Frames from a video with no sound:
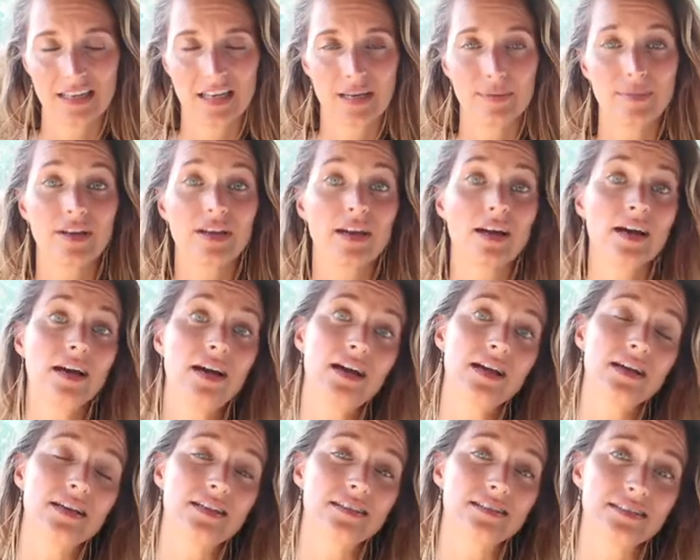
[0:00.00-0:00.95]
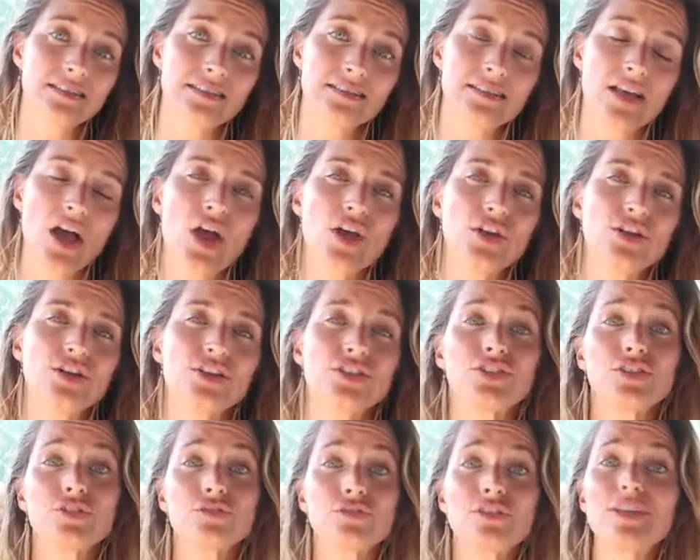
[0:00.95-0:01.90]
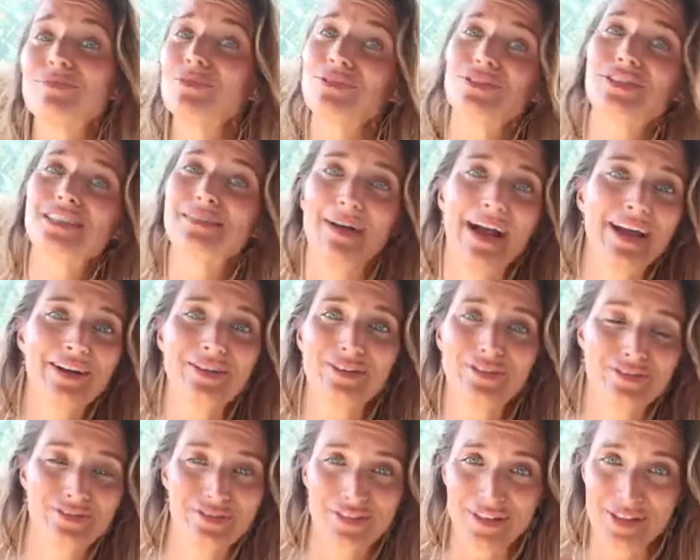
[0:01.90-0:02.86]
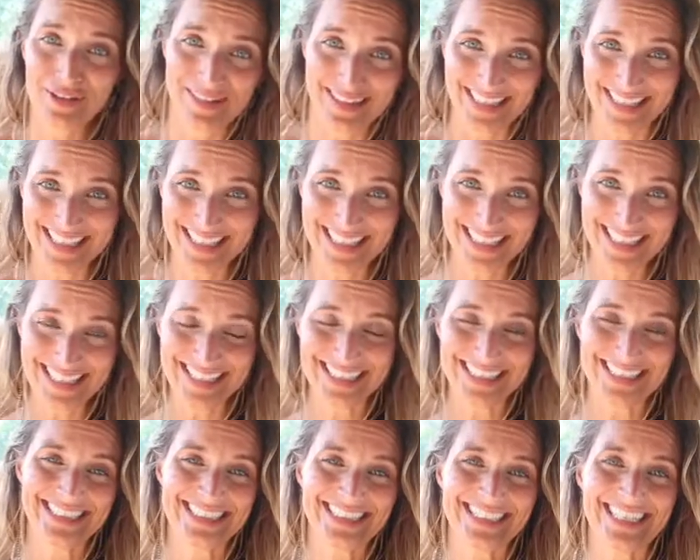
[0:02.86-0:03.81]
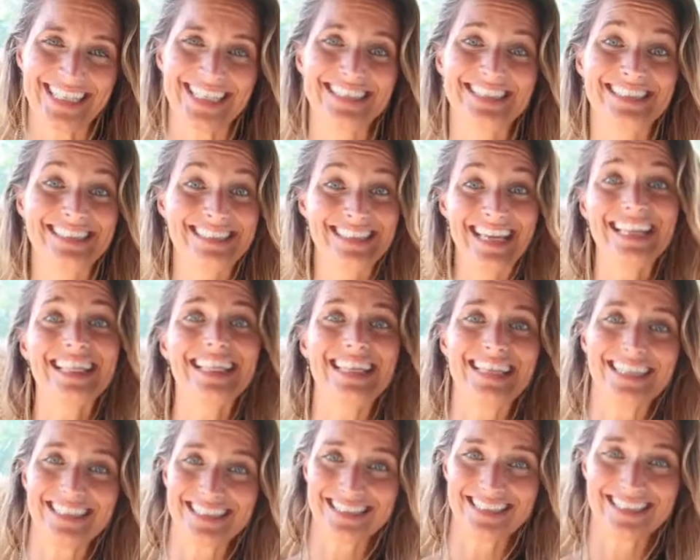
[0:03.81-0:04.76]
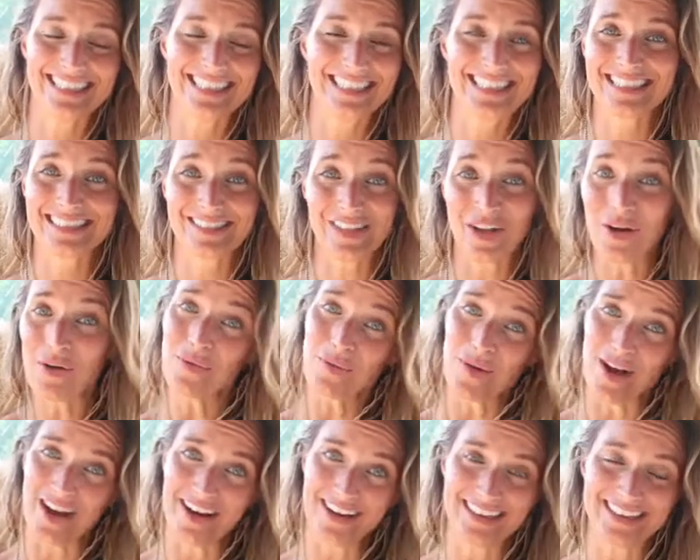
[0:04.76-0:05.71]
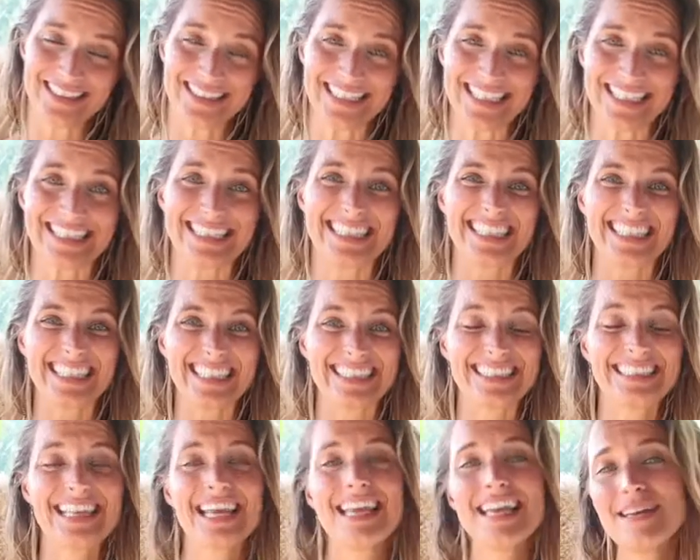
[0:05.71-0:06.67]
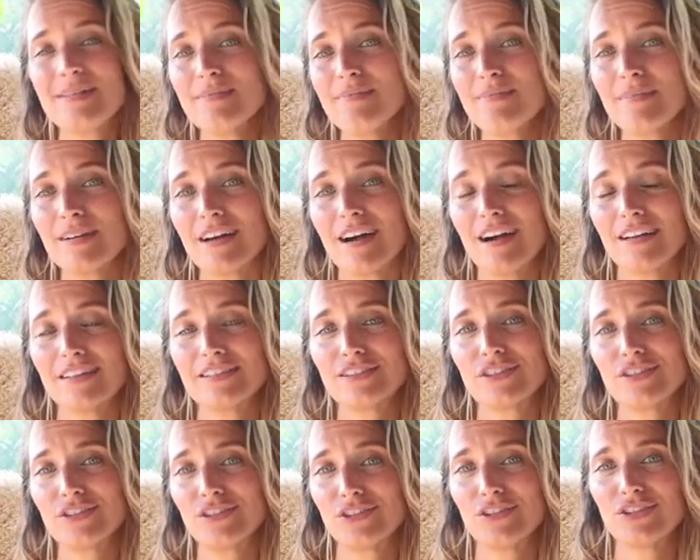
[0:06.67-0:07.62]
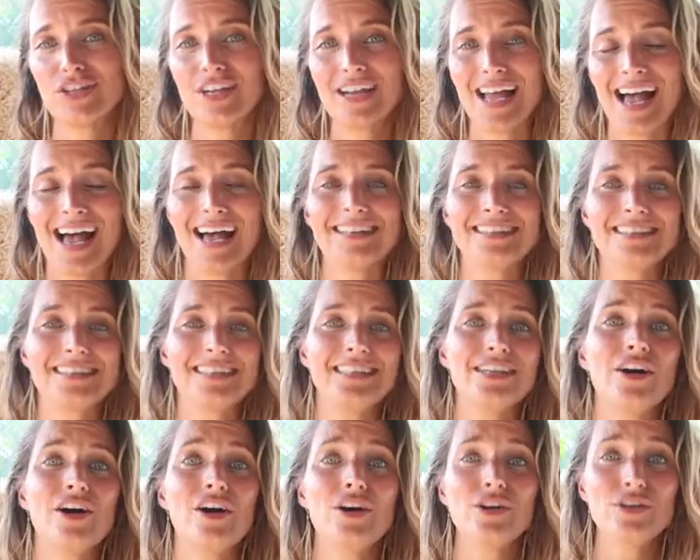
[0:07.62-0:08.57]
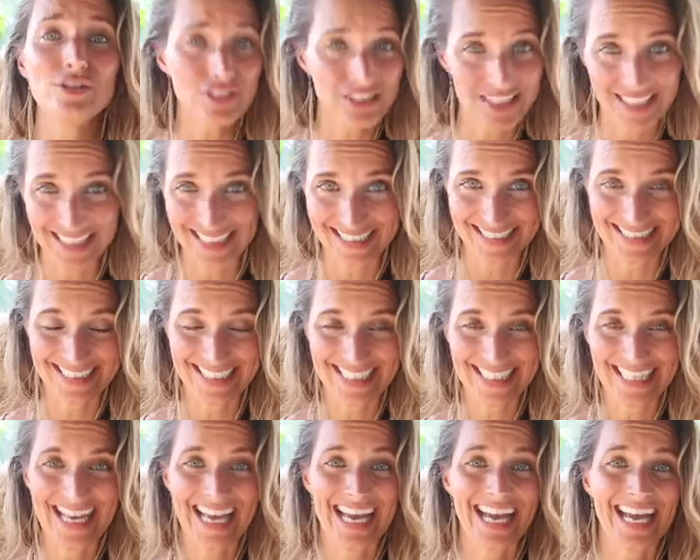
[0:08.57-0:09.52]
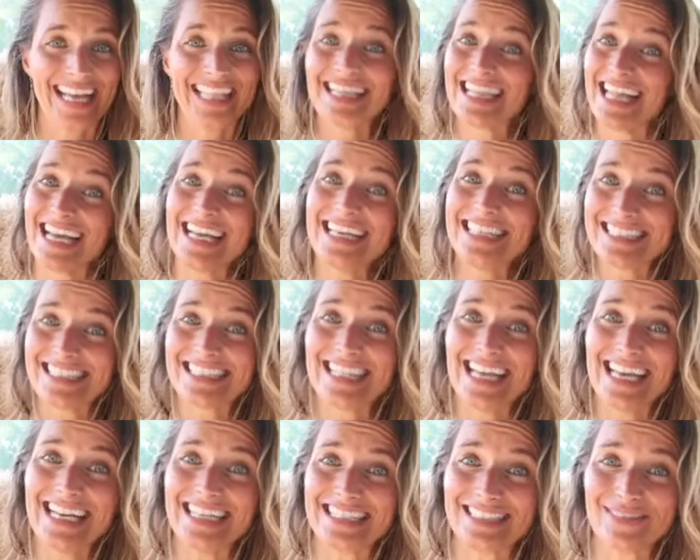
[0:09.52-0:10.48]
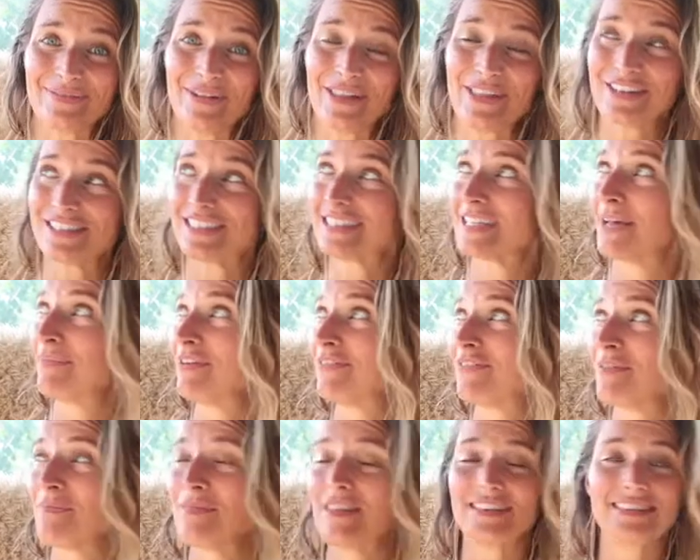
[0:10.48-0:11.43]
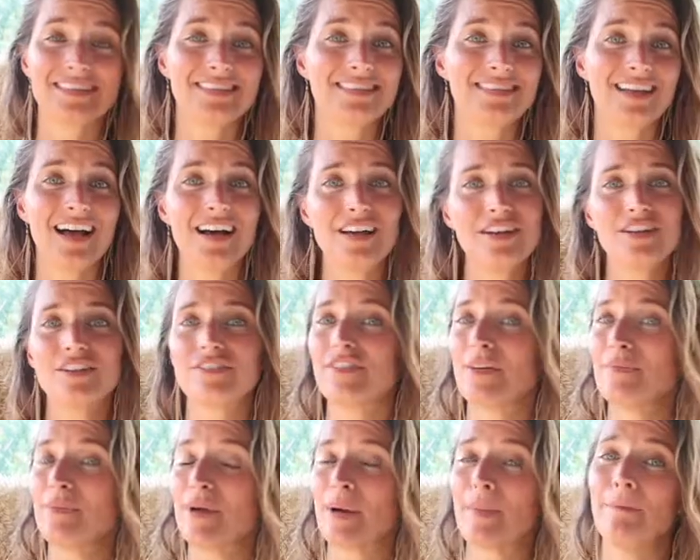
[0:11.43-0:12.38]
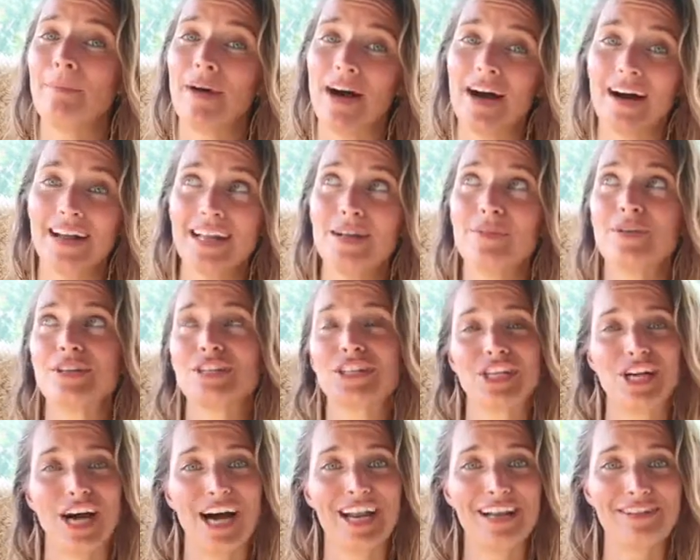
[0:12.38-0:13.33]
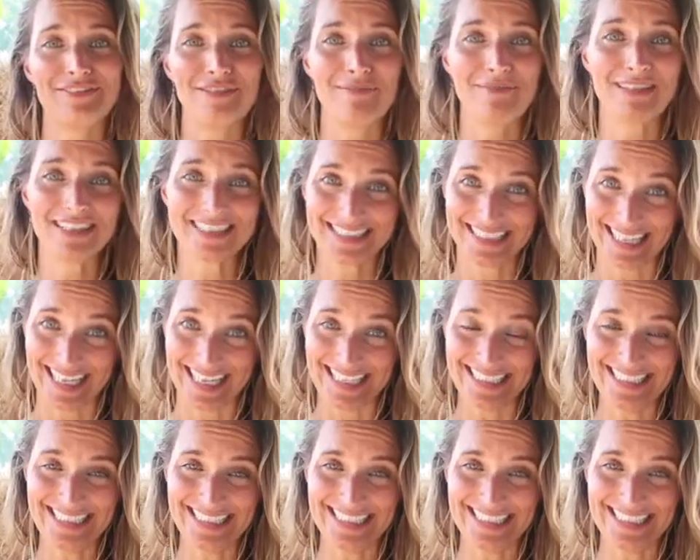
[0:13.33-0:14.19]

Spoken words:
Because your cerebral spinal fluid is saline, it's salt water. It's the same constitution as the ocean. And light is light, whether it's coming from the sun or from your body, which got it from the sun.